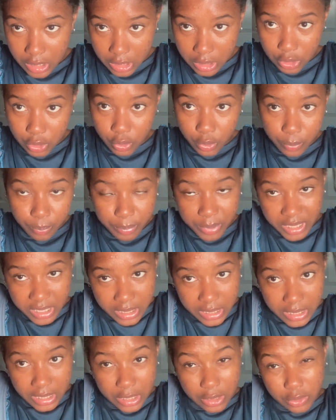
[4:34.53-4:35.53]
you're being
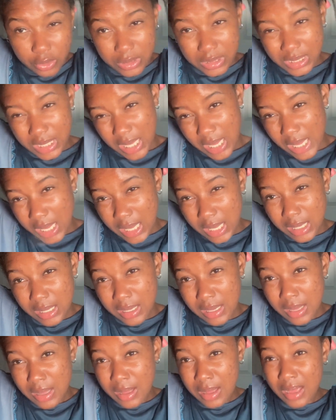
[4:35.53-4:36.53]
entertained
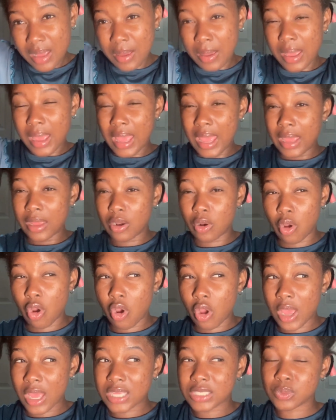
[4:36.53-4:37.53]
and
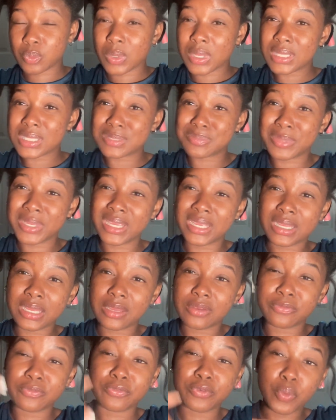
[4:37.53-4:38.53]
as well as being
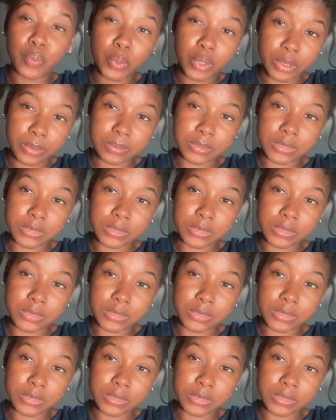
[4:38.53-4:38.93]
informed.